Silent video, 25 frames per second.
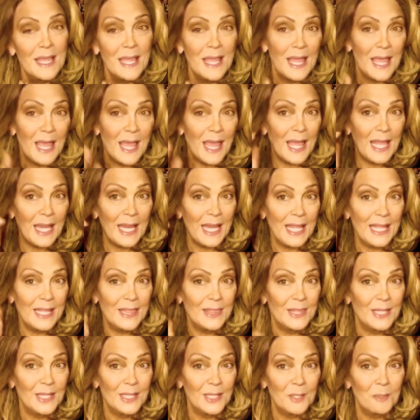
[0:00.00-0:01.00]
and hit the
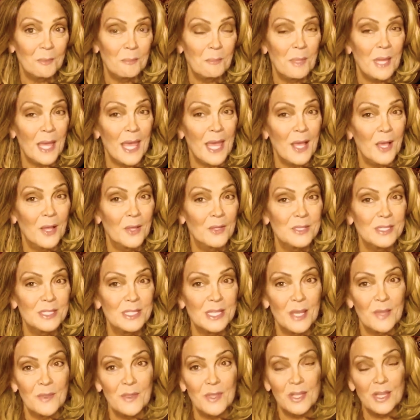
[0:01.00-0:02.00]
little bell so
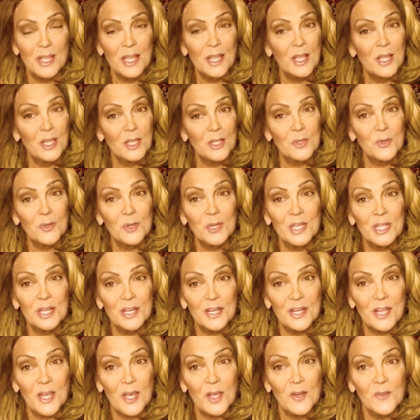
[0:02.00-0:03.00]
that you'll get a
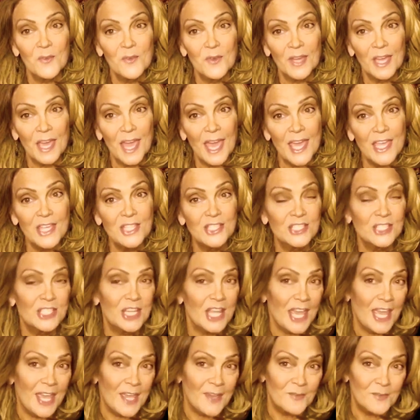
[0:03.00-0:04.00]
notification
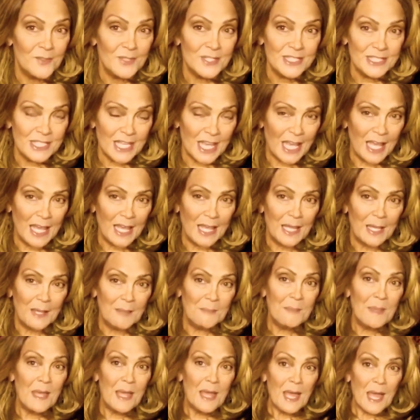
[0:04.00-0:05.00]
every time
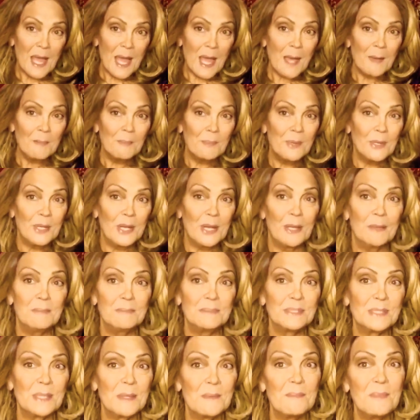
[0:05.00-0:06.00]
I put up
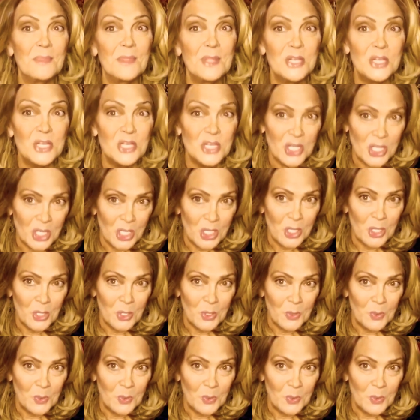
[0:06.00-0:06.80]
something new.